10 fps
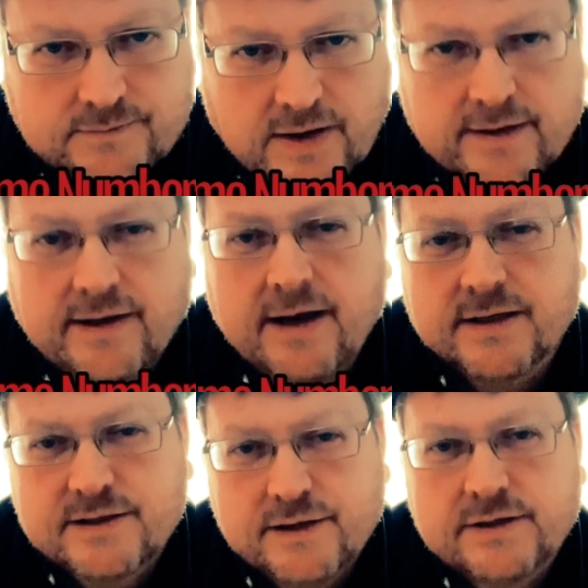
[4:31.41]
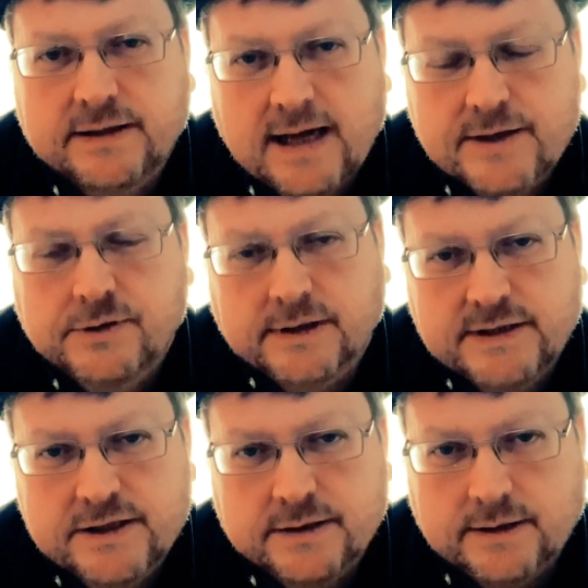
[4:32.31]
And again, it's using natural
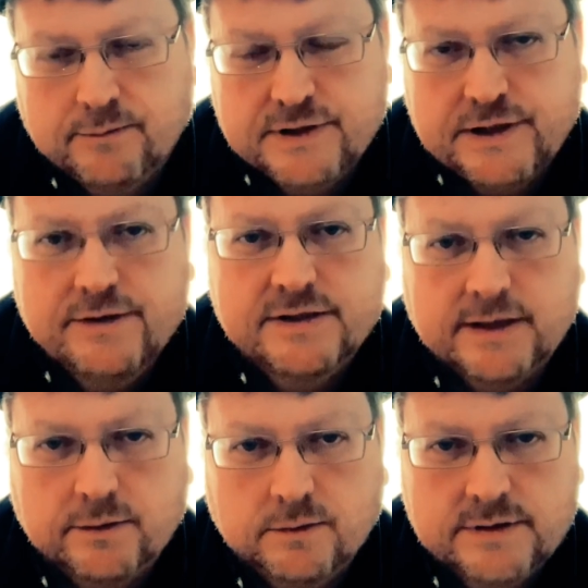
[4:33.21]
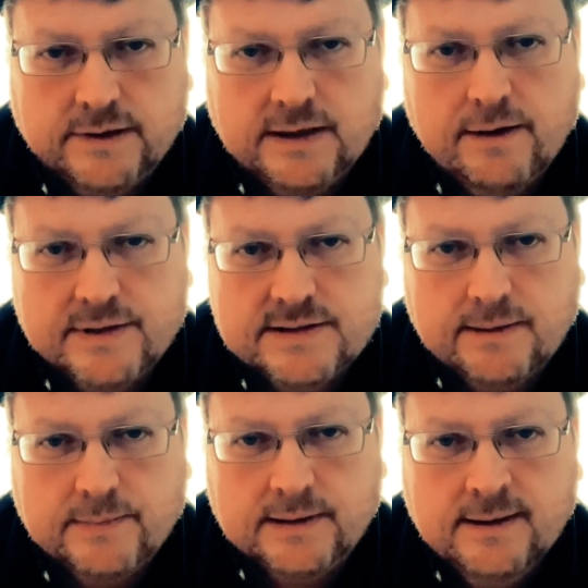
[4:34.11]
addition that reduces it all to the lowest
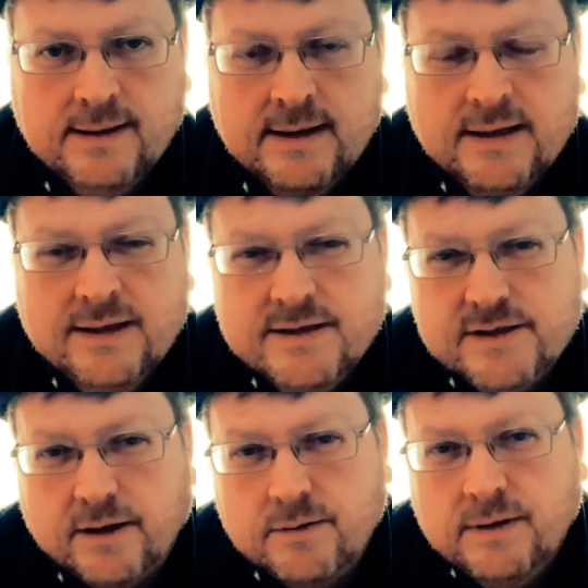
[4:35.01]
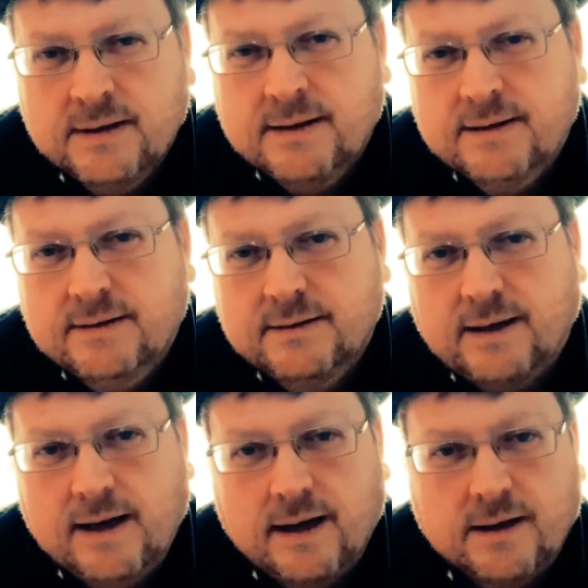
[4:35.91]
number. So
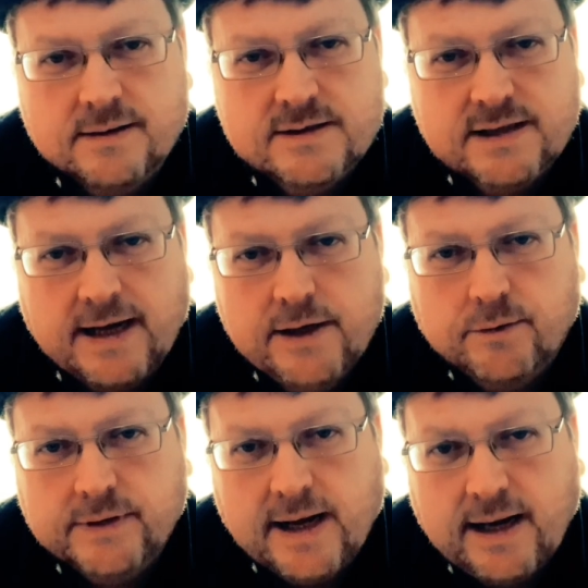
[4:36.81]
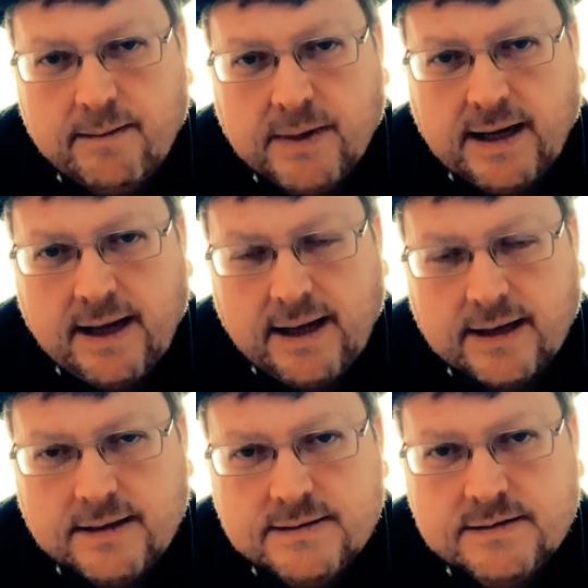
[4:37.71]
say your name
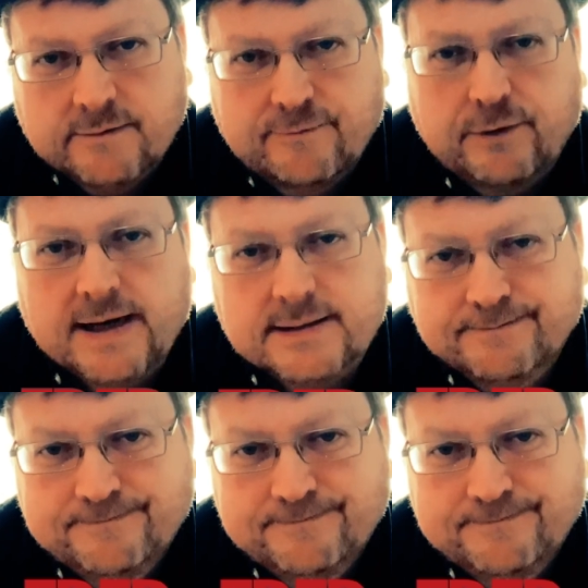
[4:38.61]
is Fred.